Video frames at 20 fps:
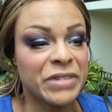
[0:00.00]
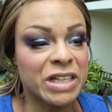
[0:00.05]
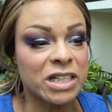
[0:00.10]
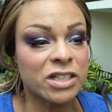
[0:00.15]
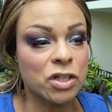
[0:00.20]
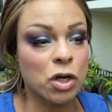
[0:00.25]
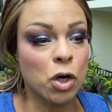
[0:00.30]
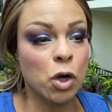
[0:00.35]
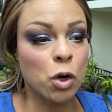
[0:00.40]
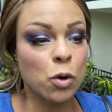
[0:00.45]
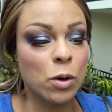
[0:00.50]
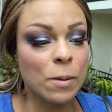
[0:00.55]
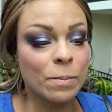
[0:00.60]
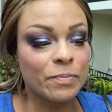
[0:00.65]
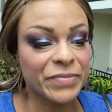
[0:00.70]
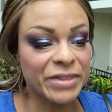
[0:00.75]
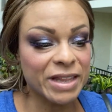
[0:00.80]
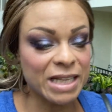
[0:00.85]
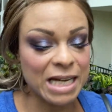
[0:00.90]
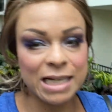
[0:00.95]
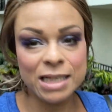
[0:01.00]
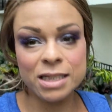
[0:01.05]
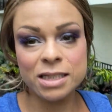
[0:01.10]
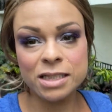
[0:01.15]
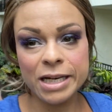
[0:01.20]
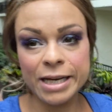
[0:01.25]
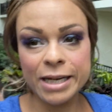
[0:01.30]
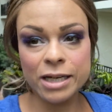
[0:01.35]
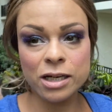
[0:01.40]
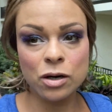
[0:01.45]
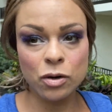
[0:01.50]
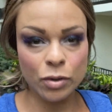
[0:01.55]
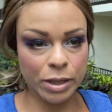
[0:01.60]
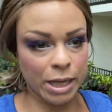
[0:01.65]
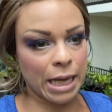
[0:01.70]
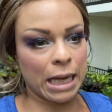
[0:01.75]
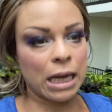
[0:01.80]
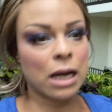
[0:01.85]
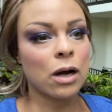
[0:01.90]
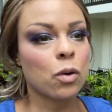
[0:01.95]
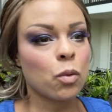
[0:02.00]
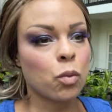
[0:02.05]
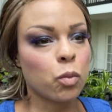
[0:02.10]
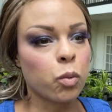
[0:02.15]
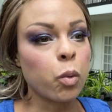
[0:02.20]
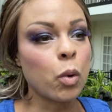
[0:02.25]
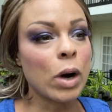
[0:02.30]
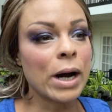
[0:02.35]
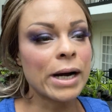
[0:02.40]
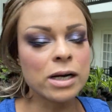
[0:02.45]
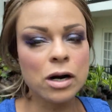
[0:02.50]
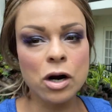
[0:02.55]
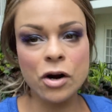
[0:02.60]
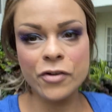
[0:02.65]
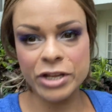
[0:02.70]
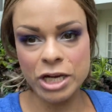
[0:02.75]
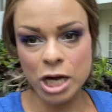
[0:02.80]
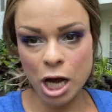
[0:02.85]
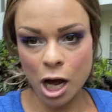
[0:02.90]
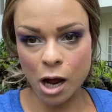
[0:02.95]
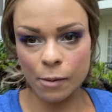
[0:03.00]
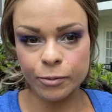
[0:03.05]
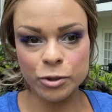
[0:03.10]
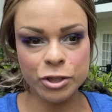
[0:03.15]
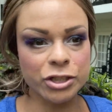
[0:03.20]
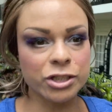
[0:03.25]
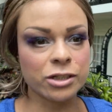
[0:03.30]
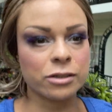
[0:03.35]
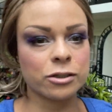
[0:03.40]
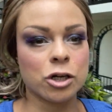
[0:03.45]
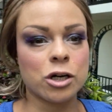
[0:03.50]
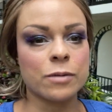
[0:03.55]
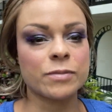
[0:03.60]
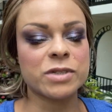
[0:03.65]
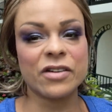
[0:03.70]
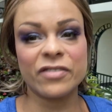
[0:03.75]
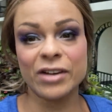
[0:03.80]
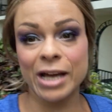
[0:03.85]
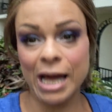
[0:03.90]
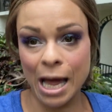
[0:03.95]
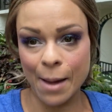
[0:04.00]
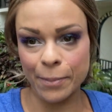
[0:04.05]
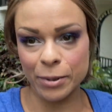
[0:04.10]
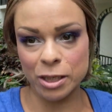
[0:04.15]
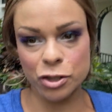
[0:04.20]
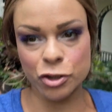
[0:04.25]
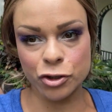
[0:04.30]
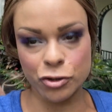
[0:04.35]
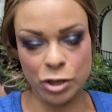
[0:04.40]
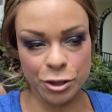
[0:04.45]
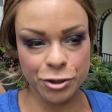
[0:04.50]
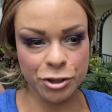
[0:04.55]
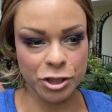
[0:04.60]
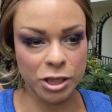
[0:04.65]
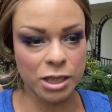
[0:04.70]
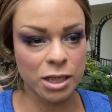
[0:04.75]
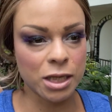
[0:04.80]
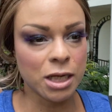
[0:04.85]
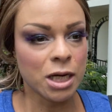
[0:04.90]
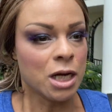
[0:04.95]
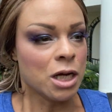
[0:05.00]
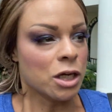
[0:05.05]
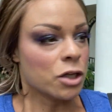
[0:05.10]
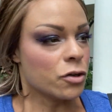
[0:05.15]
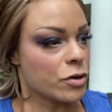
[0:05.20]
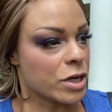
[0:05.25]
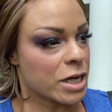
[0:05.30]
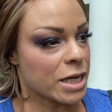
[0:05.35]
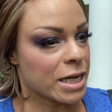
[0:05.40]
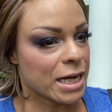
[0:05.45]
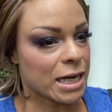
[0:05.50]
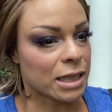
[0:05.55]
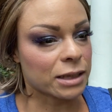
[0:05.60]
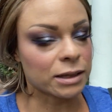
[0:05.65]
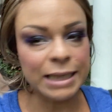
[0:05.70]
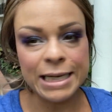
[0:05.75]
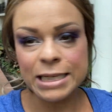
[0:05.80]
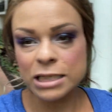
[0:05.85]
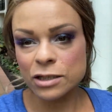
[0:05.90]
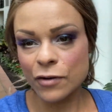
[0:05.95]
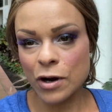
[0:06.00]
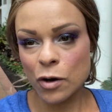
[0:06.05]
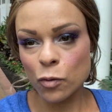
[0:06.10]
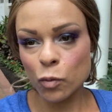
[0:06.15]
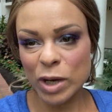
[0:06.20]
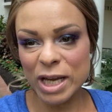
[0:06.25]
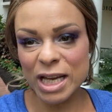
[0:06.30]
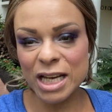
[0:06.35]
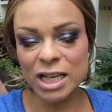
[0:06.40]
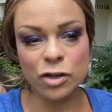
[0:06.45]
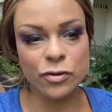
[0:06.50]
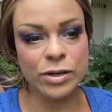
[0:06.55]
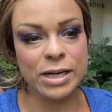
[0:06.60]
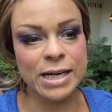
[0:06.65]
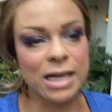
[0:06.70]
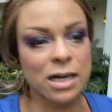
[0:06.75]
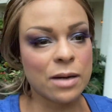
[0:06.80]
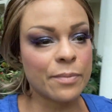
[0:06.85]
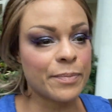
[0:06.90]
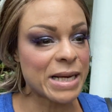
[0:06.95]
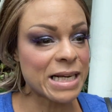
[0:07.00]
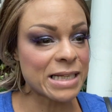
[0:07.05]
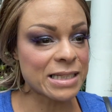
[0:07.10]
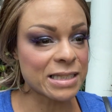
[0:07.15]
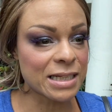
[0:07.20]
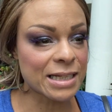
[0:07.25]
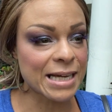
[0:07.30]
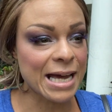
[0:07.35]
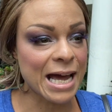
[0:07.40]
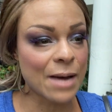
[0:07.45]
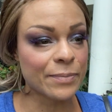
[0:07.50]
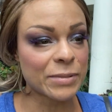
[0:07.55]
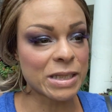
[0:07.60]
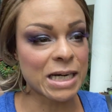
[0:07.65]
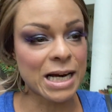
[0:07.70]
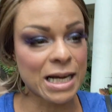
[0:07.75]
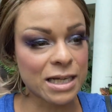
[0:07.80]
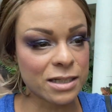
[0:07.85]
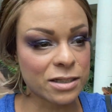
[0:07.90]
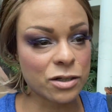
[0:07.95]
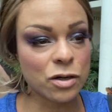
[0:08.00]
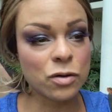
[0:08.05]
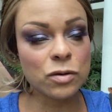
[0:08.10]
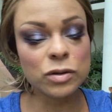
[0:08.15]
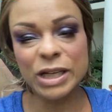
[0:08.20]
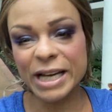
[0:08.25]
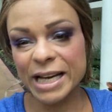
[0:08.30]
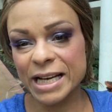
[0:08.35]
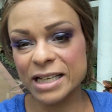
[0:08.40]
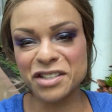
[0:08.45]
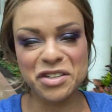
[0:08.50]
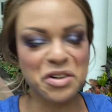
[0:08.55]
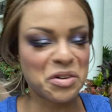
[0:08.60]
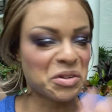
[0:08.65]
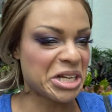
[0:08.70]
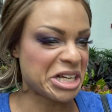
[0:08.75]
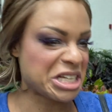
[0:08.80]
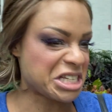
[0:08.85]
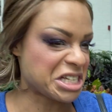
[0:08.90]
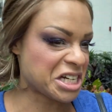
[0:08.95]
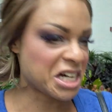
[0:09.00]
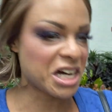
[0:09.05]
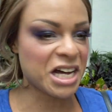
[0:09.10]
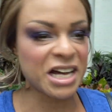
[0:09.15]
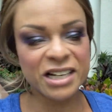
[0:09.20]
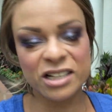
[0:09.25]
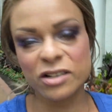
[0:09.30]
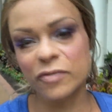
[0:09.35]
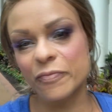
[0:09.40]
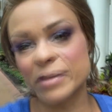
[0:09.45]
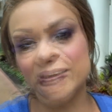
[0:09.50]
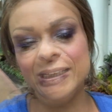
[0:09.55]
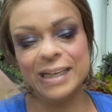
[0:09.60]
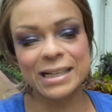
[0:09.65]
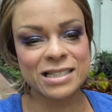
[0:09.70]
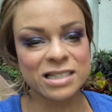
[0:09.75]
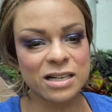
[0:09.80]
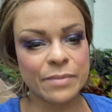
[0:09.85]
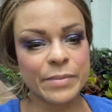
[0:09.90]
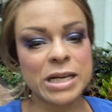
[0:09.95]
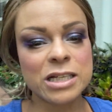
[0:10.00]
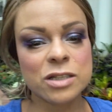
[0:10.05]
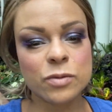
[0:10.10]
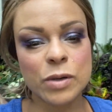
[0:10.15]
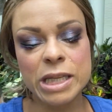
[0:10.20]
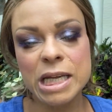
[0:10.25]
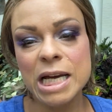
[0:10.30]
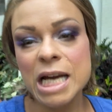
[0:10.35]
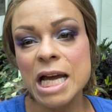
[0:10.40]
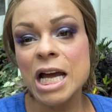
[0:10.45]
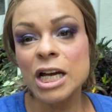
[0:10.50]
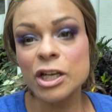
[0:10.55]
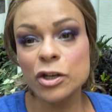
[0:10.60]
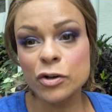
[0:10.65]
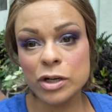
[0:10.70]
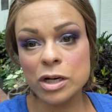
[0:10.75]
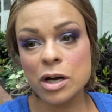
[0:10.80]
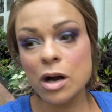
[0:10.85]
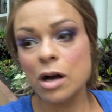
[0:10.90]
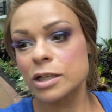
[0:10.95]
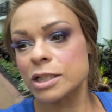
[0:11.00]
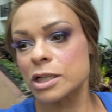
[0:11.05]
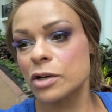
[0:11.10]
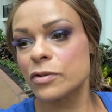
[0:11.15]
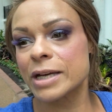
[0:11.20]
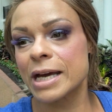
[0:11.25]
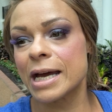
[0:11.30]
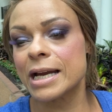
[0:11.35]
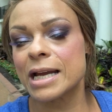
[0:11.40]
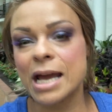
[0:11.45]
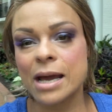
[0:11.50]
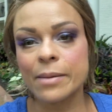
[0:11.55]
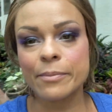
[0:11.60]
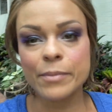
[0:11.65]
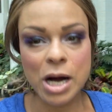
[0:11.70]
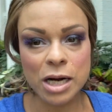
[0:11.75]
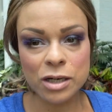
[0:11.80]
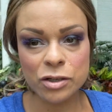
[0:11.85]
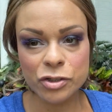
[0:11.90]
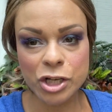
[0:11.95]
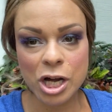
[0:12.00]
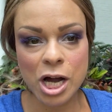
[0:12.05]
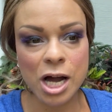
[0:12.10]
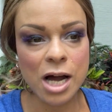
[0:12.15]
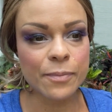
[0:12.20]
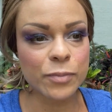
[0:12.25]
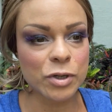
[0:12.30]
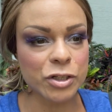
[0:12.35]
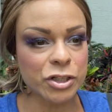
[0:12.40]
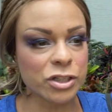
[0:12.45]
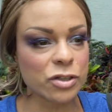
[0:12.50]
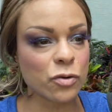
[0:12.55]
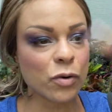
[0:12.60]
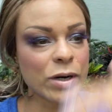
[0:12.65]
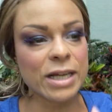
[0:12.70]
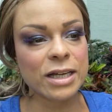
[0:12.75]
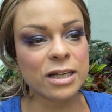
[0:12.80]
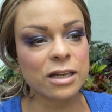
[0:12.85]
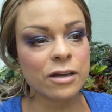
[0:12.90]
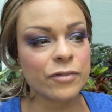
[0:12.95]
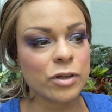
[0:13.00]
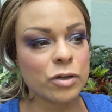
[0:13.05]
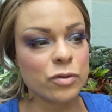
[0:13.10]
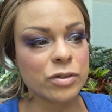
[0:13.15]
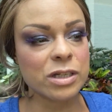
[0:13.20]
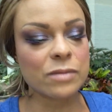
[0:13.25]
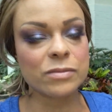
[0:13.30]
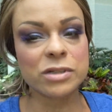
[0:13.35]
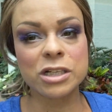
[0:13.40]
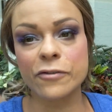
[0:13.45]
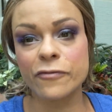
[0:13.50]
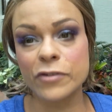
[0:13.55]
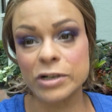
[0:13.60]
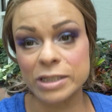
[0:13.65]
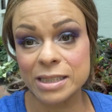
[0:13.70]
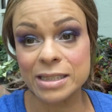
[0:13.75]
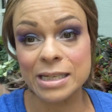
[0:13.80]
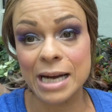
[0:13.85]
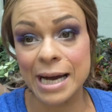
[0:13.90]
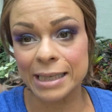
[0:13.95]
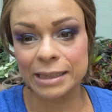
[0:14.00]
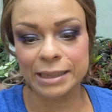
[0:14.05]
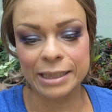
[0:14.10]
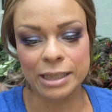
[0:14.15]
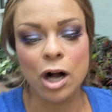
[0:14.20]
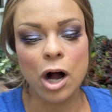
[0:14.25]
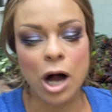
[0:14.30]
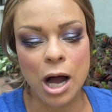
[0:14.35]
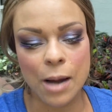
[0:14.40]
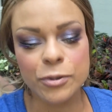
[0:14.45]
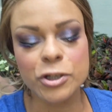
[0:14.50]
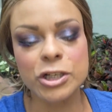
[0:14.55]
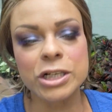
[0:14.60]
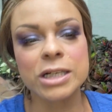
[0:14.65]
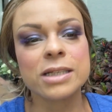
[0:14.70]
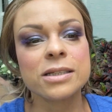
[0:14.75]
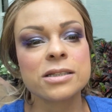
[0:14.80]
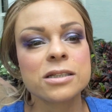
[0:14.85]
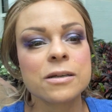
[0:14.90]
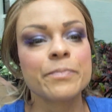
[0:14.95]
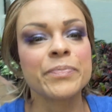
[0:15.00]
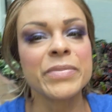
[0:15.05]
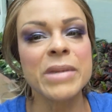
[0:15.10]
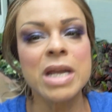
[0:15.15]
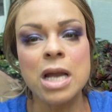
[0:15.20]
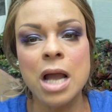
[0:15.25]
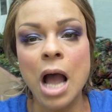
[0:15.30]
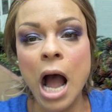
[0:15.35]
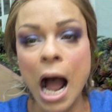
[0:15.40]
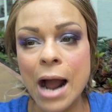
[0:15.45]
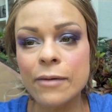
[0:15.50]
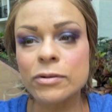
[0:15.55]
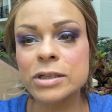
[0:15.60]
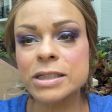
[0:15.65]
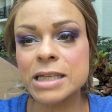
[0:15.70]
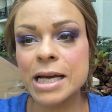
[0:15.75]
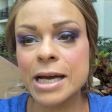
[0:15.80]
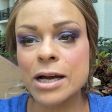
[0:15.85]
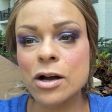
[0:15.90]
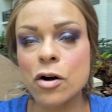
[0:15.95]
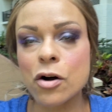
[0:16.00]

So then it's like, okay, what are the options in terms of cap construction? You can get a lace front wig, you can get a basic cap that has no lace, no lace to cut, no lace to mess with. You can also get a monotop, which is going to give you some different styling options. I would say